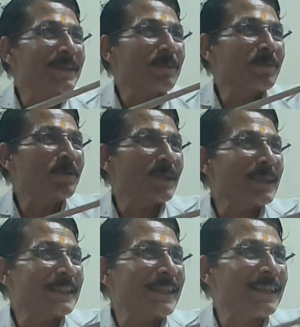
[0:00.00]
is supposed to
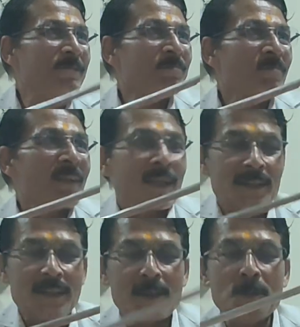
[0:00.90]
understand.
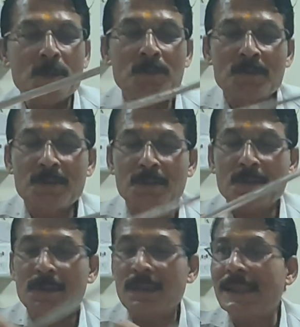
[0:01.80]
That
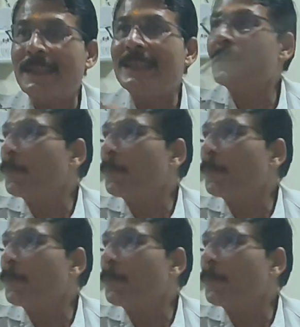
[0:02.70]
this is